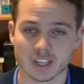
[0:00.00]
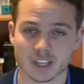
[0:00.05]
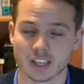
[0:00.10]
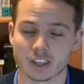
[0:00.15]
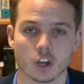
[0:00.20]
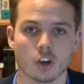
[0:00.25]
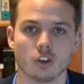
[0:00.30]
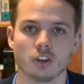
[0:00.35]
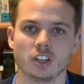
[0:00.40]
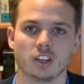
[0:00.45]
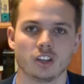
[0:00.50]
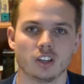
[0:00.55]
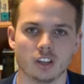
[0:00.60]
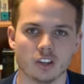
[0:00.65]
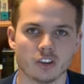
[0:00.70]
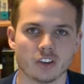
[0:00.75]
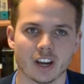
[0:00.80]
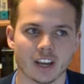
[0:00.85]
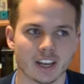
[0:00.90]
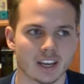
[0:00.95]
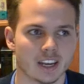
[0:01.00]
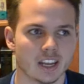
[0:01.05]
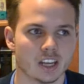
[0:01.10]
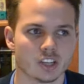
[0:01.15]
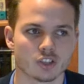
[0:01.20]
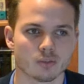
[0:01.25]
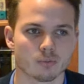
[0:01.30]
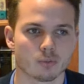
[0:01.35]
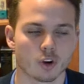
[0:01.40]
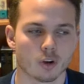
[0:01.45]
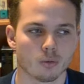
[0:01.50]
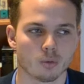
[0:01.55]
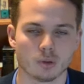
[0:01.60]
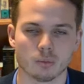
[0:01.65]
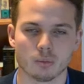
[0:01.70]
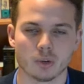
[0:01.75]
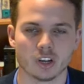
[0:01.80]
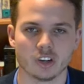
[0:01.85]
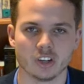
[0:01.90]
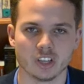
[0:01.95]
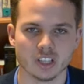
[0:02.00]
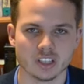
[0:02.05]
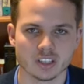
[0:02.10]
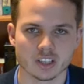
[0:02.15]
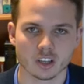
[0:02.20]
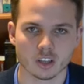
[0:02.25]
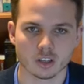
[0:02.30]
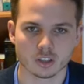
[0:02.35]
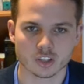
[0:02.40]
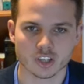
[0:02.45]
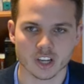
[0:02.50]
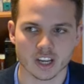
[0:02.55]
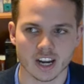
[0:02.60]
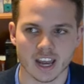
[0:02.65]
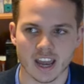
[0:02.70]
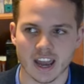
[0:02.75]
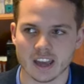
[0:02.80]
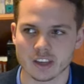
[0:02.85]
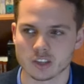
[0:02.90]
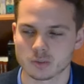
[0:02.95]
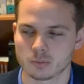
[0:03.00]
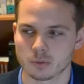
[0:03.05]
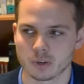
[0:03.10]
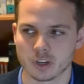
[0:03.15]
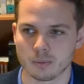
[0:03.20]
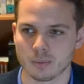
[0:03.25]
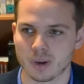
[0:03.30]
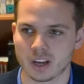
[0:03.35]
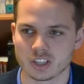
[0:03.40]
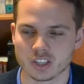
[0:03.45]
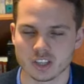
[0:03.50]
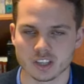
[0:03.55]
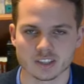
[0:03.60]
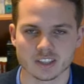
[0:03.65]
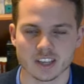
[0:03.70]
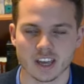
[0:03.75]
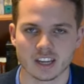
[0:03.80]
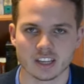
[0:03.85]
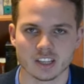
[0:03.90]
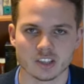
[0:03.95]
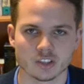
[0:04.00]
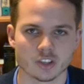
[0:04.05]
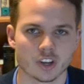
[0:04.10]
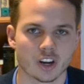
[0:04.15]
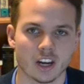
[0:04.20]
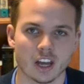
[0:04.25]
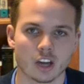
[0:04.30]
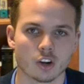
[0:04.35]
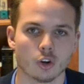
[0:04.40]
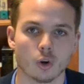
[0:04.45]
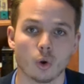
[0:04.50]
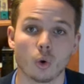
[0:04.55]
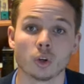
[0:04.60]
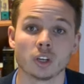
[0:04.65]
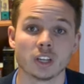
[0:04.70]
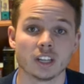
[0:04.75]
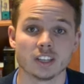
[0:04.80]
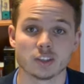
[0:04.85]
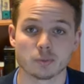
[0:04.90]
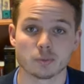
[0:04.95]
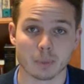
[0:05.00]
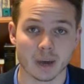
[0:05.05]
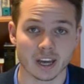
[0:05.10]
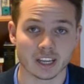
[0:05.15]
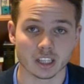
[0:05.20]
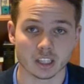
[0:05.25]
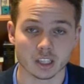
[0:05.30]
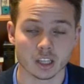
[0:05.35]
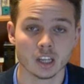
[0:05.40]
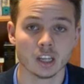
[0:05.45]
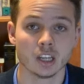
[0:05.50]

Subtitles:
Like the only regulation problem a retail trader has pretty much is that he's not allowed to launder his money